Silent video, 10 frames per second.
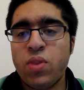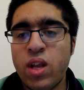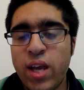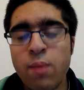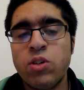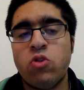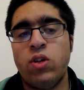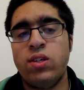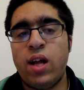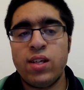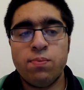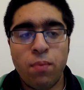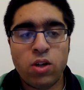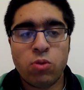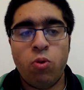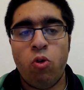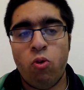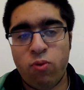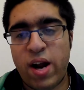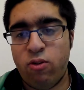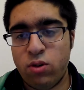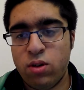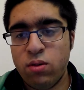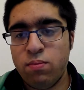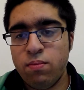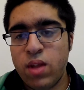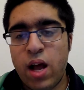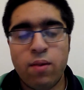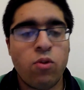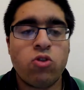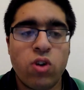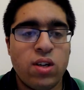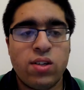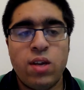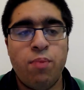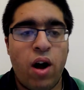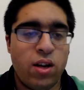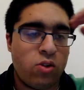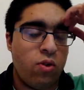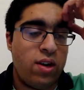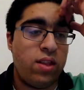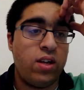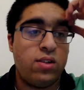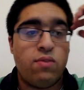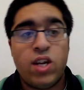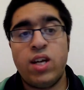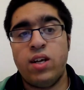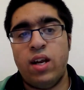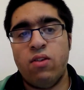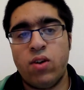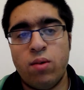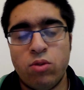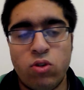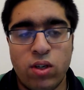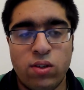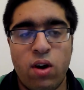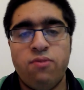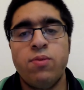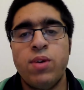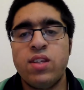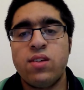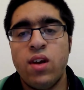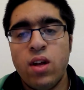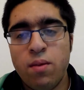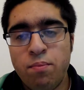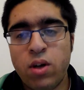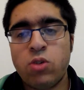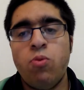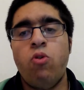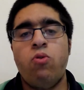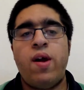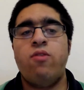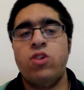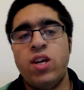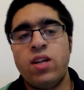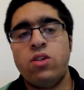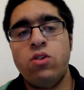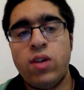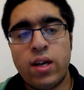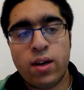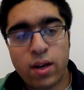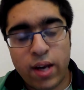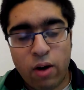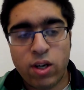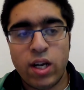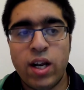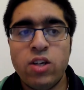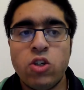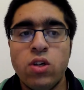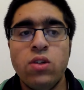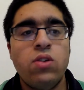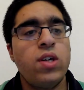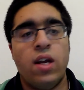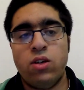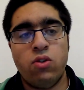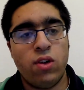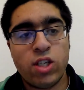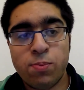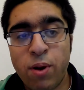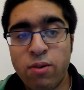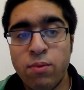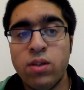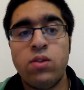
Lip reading: chemistry is that it's much more all-round. And I'm not trying to say biased or anything, because I've taken A-level chemistry and stuff, but it's much more all-round. You get to do calculations, you get to do experiments, you